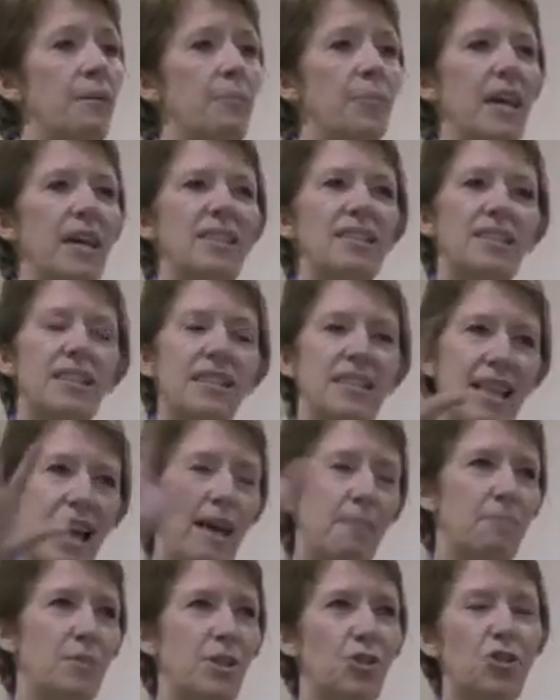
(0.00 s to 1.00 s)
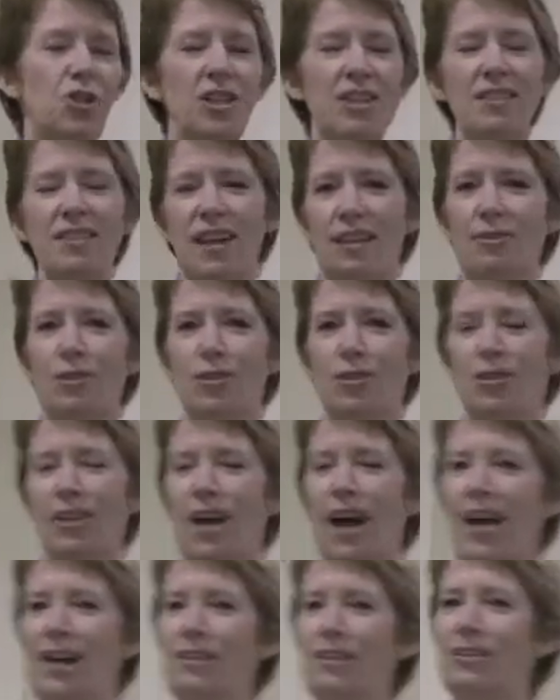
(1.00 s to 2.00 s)
They see that machine that looks
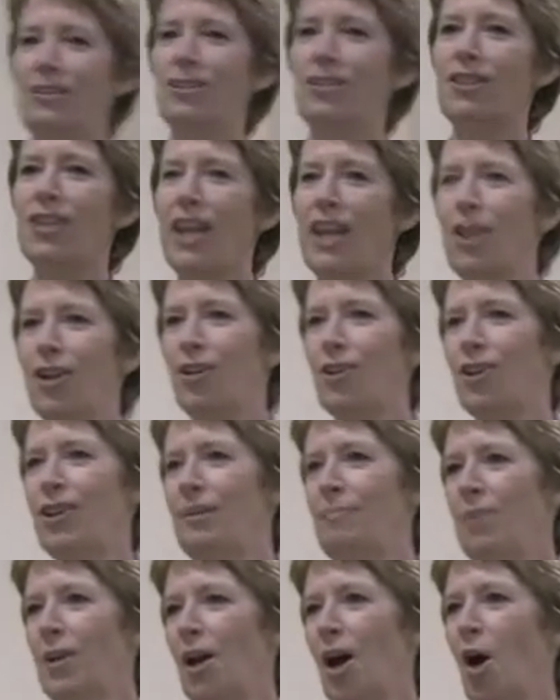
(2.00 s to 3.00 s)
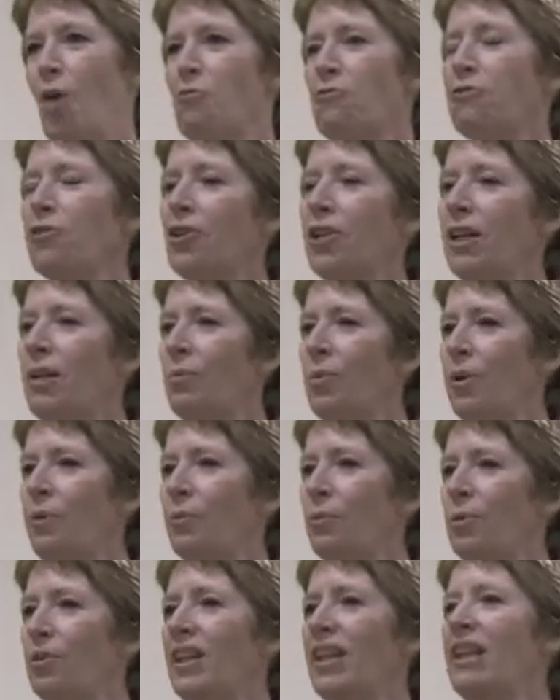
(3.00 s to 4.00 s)
kind of scary, but hopefully we
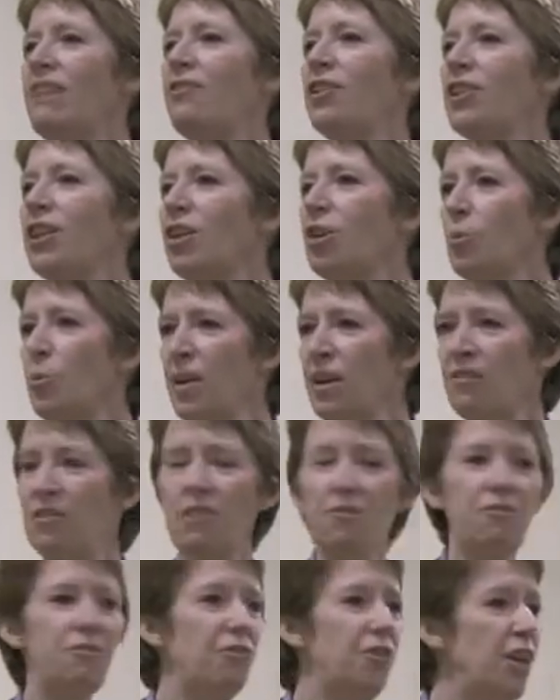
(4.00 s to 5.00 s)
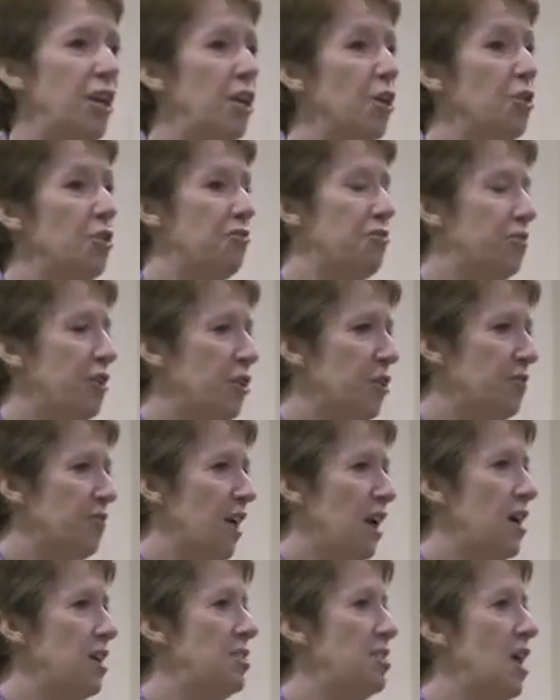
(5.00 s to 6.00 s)
relieve a little bit of the fear of
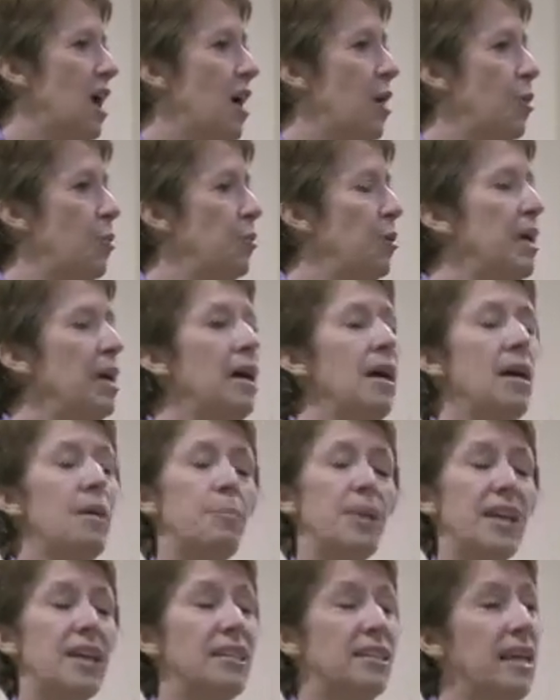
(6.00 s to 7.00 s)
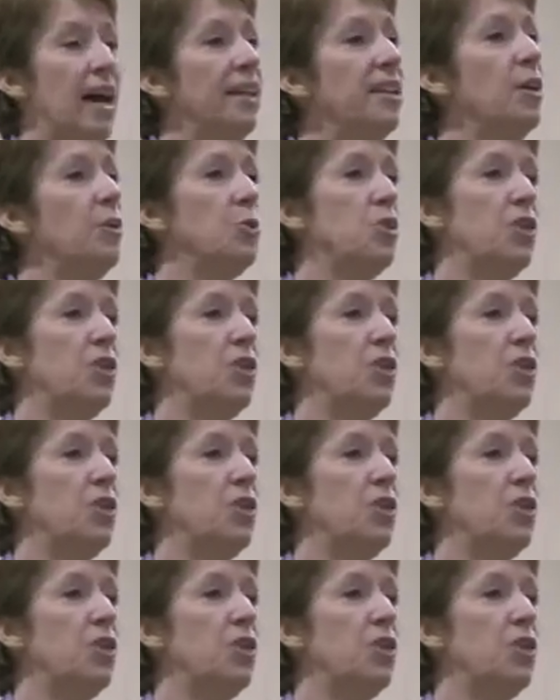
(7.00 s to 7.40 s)
the unknown, because I know